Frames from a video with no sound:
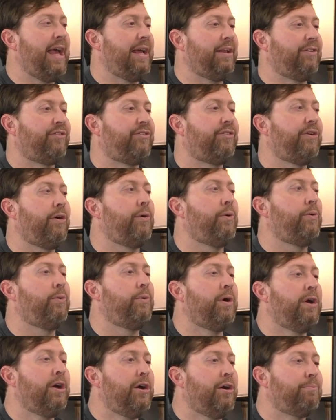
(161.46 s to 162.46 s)
and
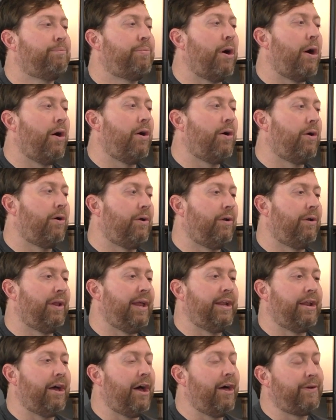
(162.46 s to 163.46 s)
so Paul
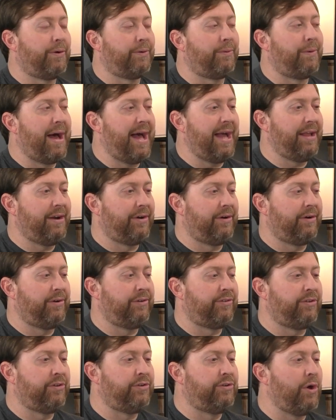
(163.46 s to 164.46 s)
and other
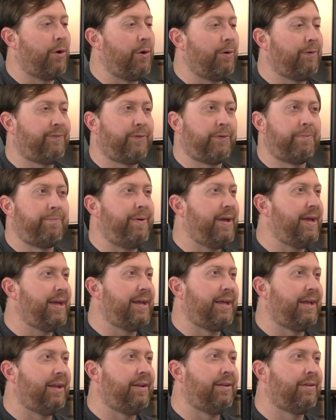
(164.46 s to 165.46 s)
writers don't
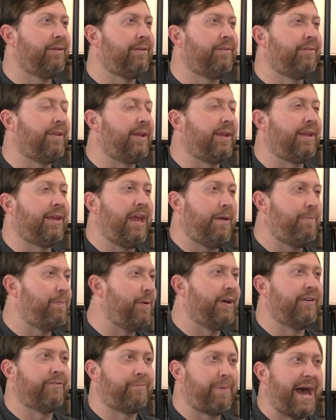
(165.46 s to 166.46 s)
forbid the
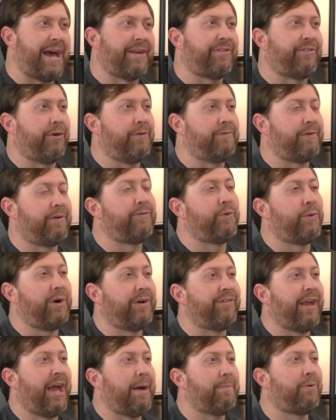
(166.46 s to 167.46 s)
keeping of Passover, for
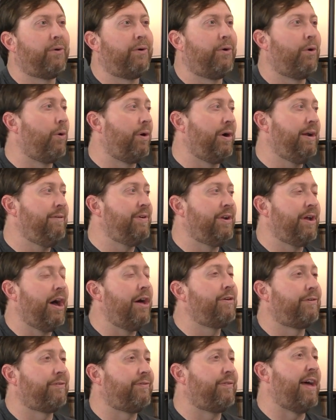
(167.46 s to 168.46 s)
example, or even
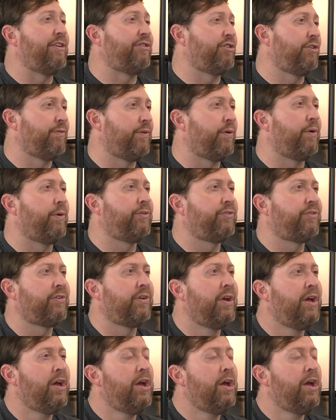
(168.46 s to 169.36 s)
other festivals